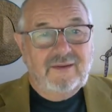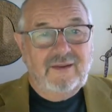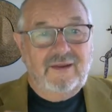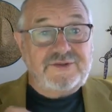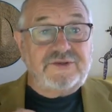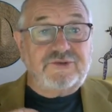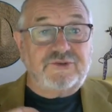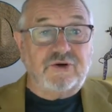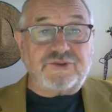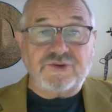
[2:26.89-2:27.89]
and it's
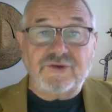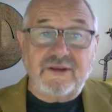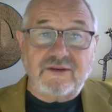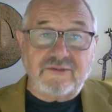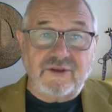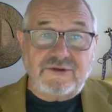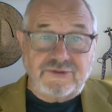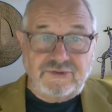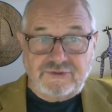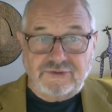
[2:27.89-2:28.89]
indoctrinated those
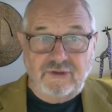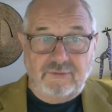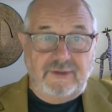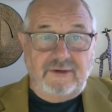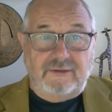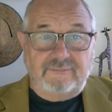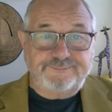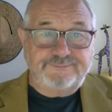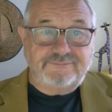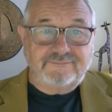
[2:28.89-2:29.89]
who should know better.
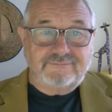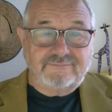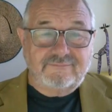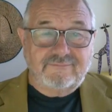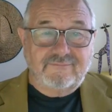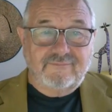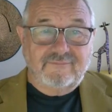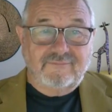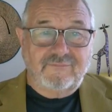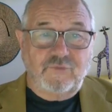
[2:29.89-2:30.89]

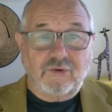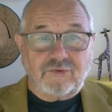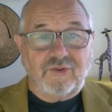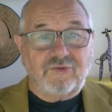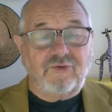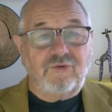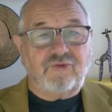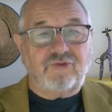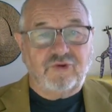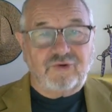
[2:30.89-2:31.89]
Doctors who
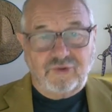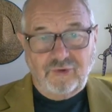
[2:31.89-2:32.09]
could